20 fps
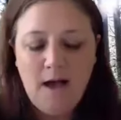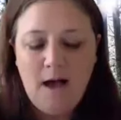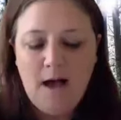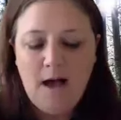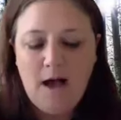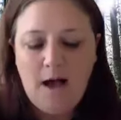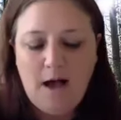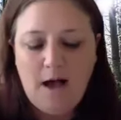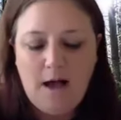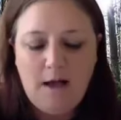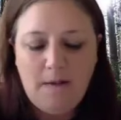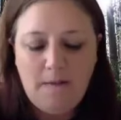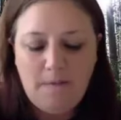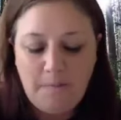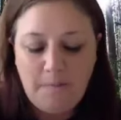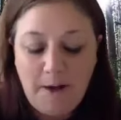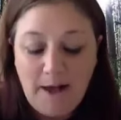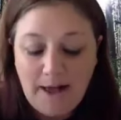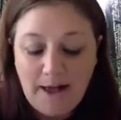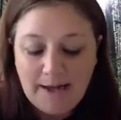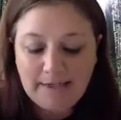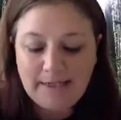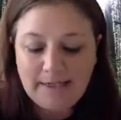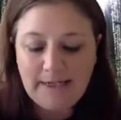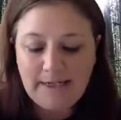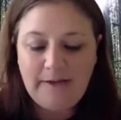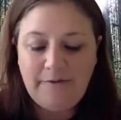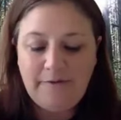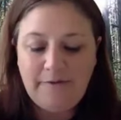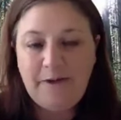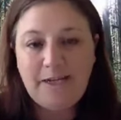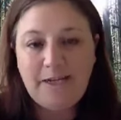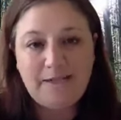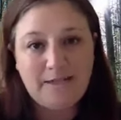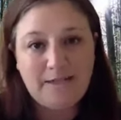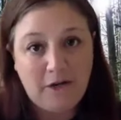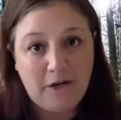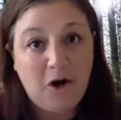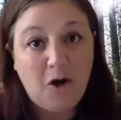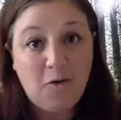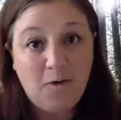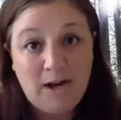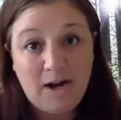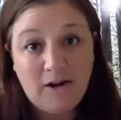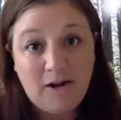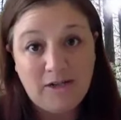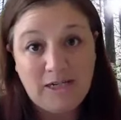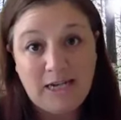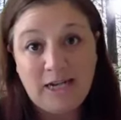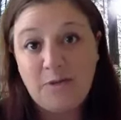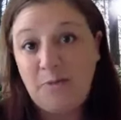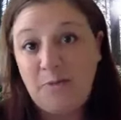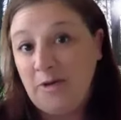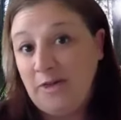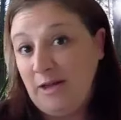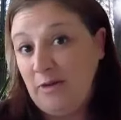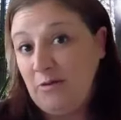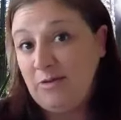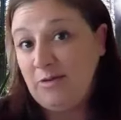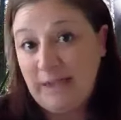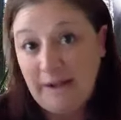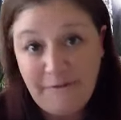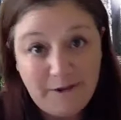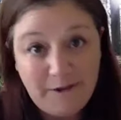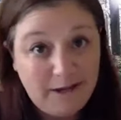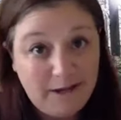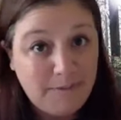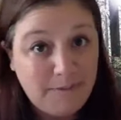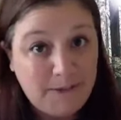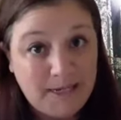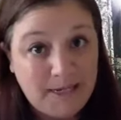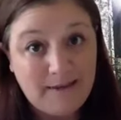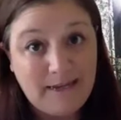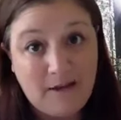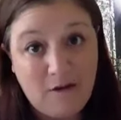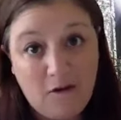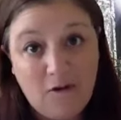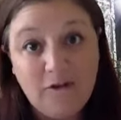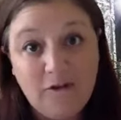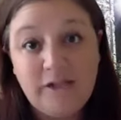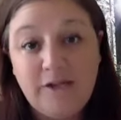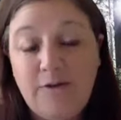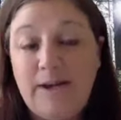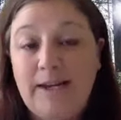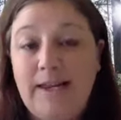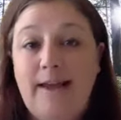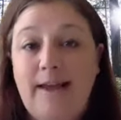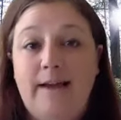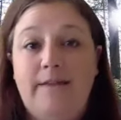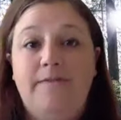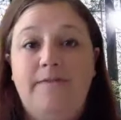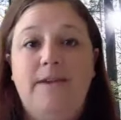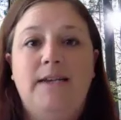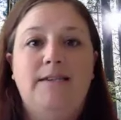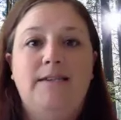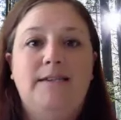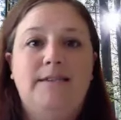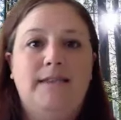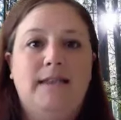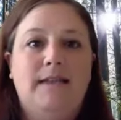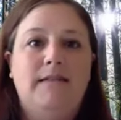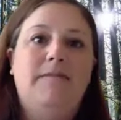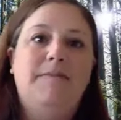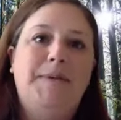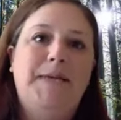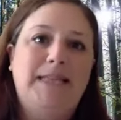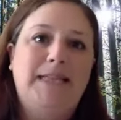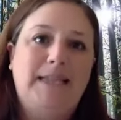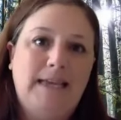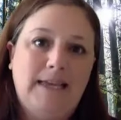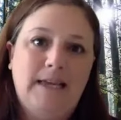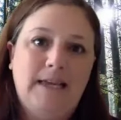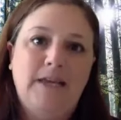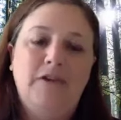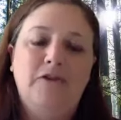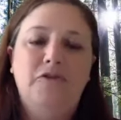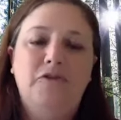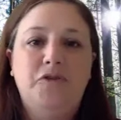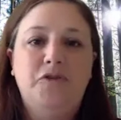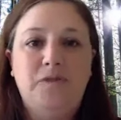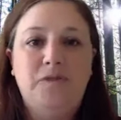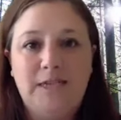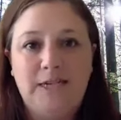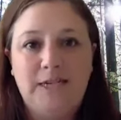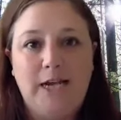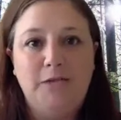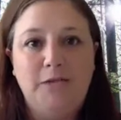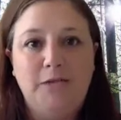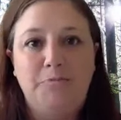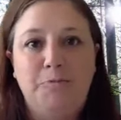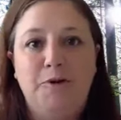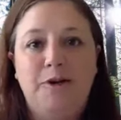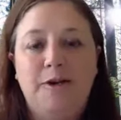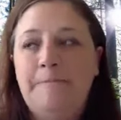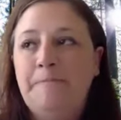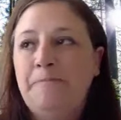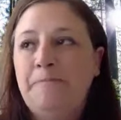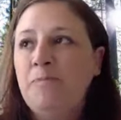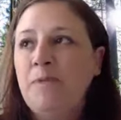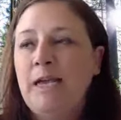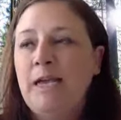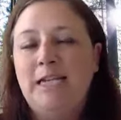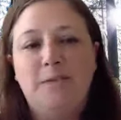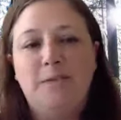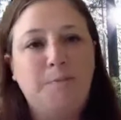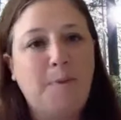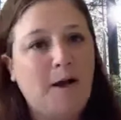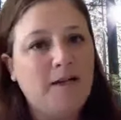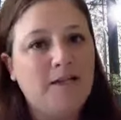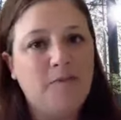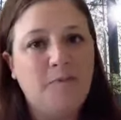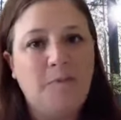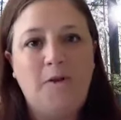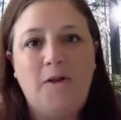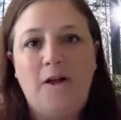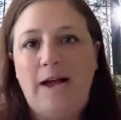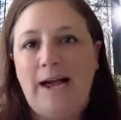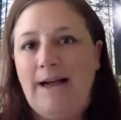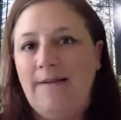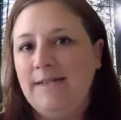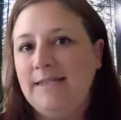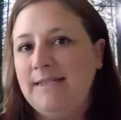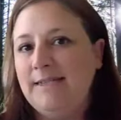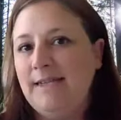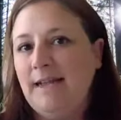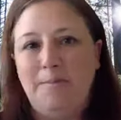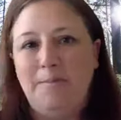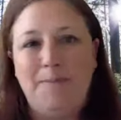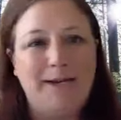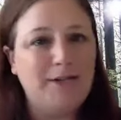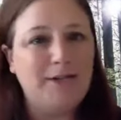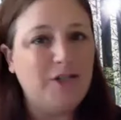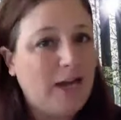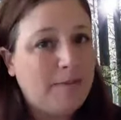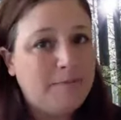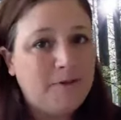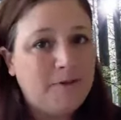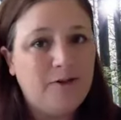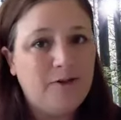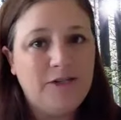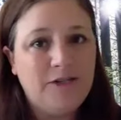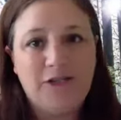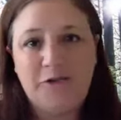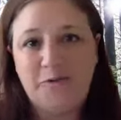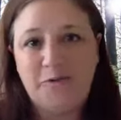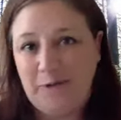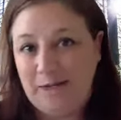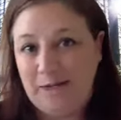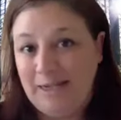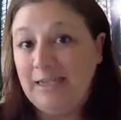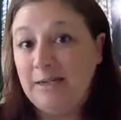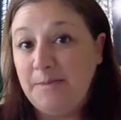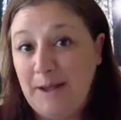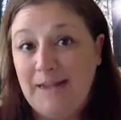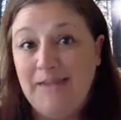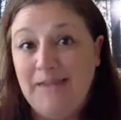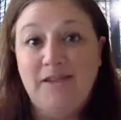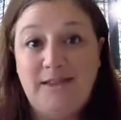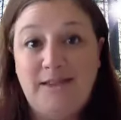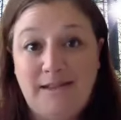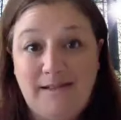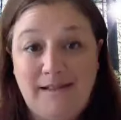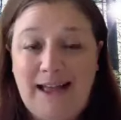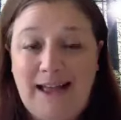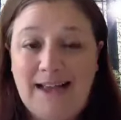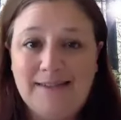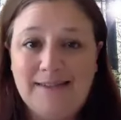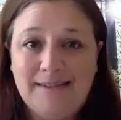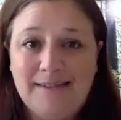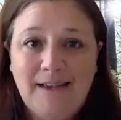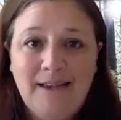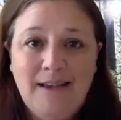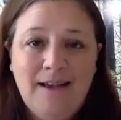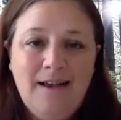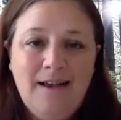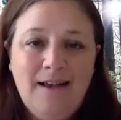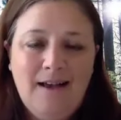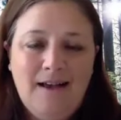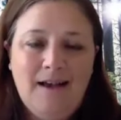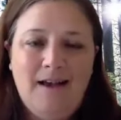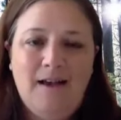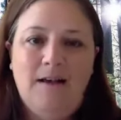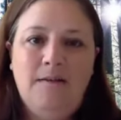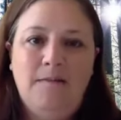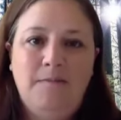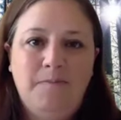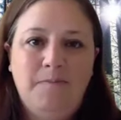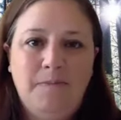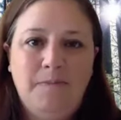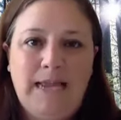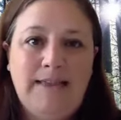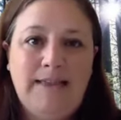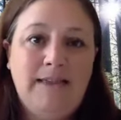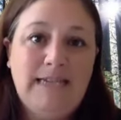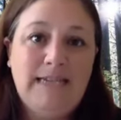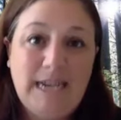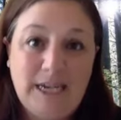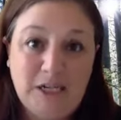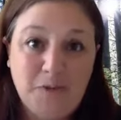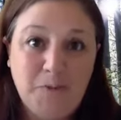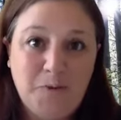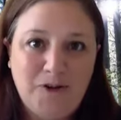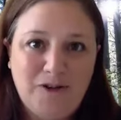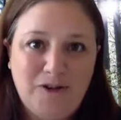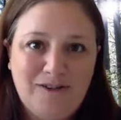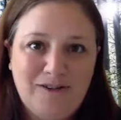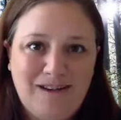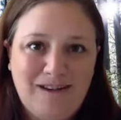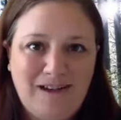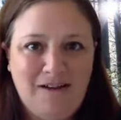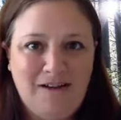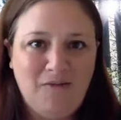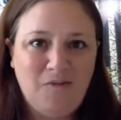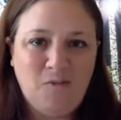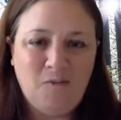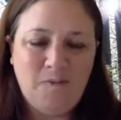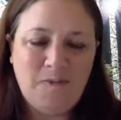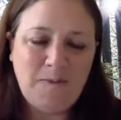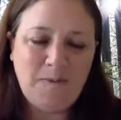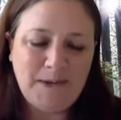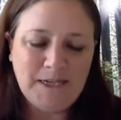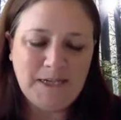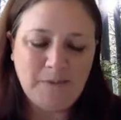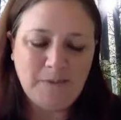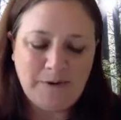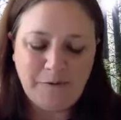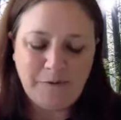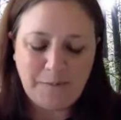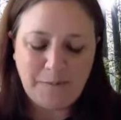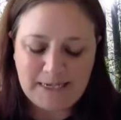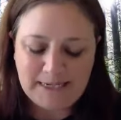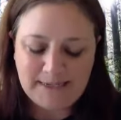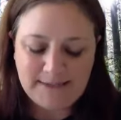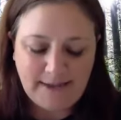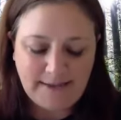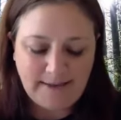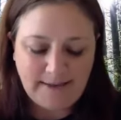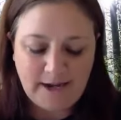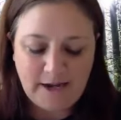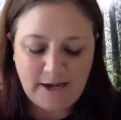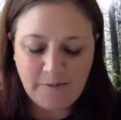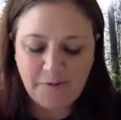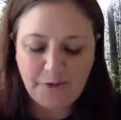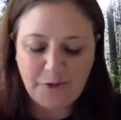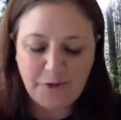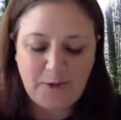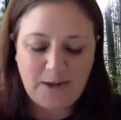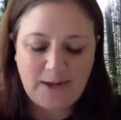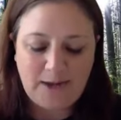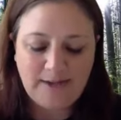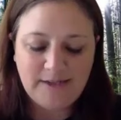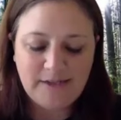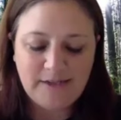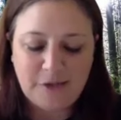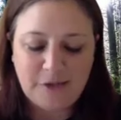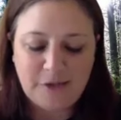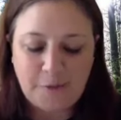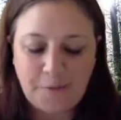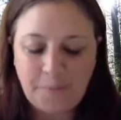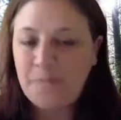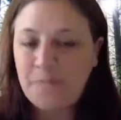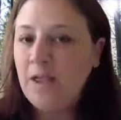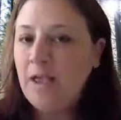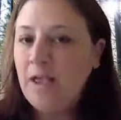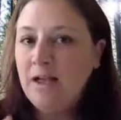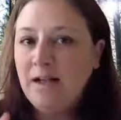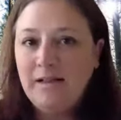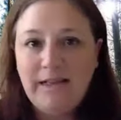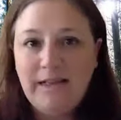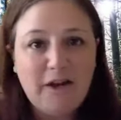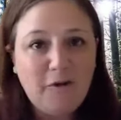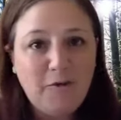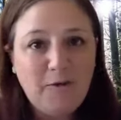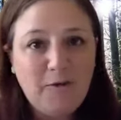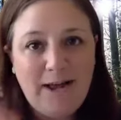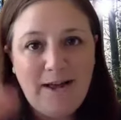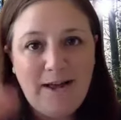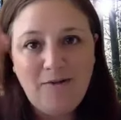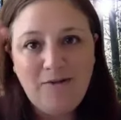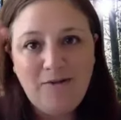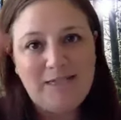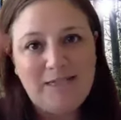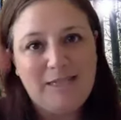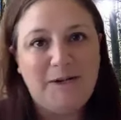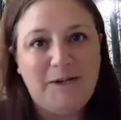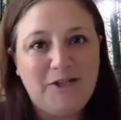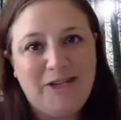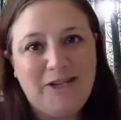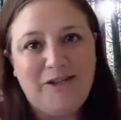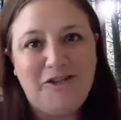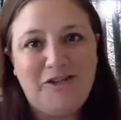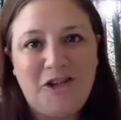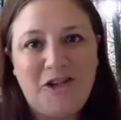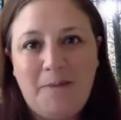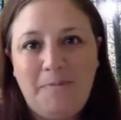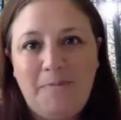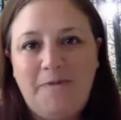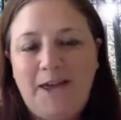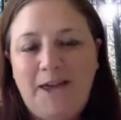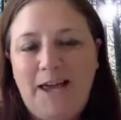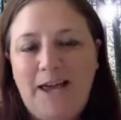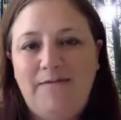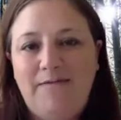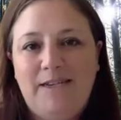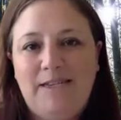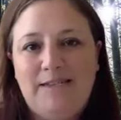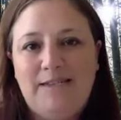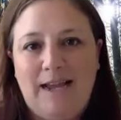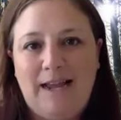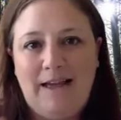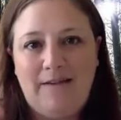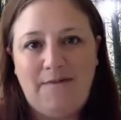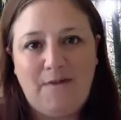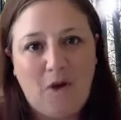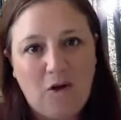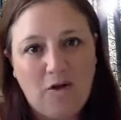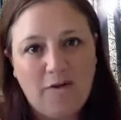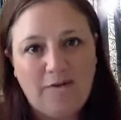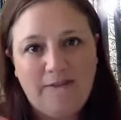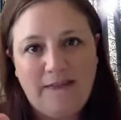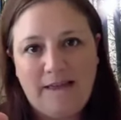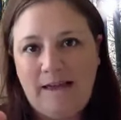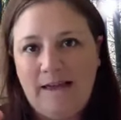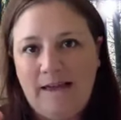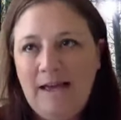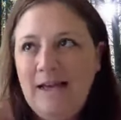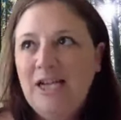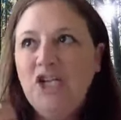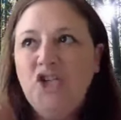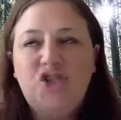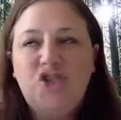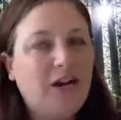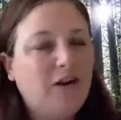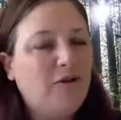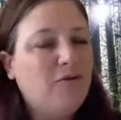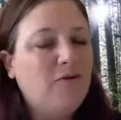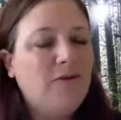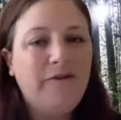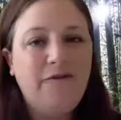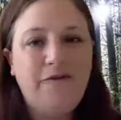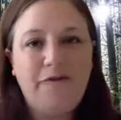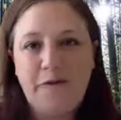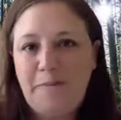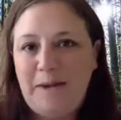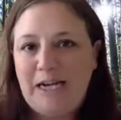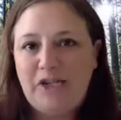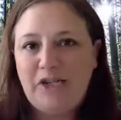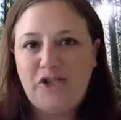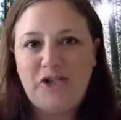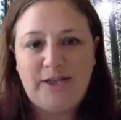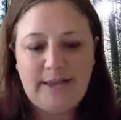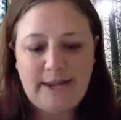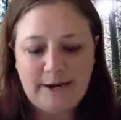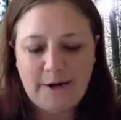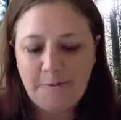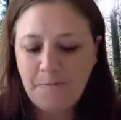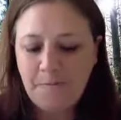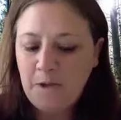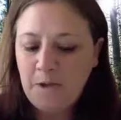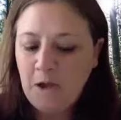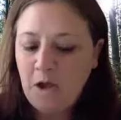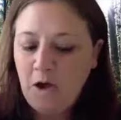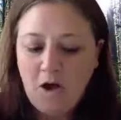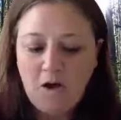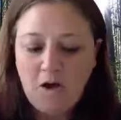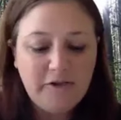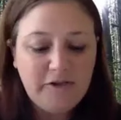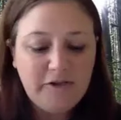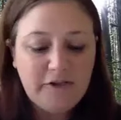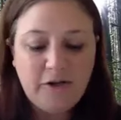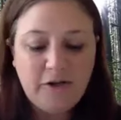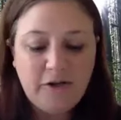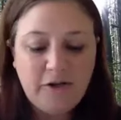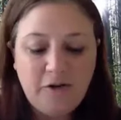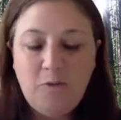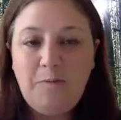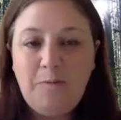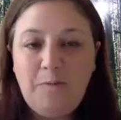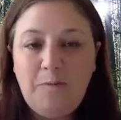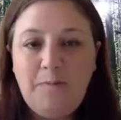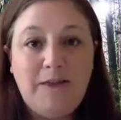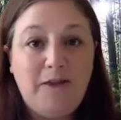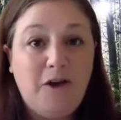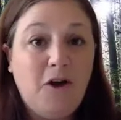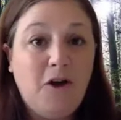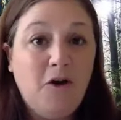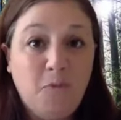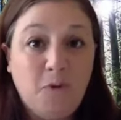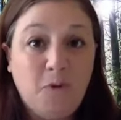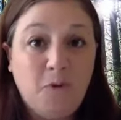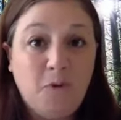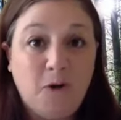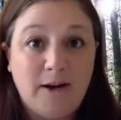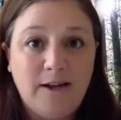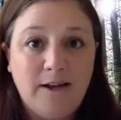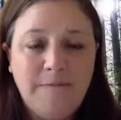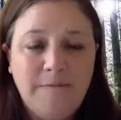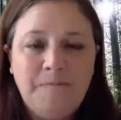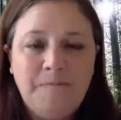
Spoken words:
But if it's an OER textbook, there will definitely be a link also on Canvas that'll be linking you to the textbook. It's possible I have it set up by chapter. It just really depends on the class and the textbook on the best way for me to set that up for you guys. So click around, especially at the top of Canvas. I have all of the general information there. Also will be the homework.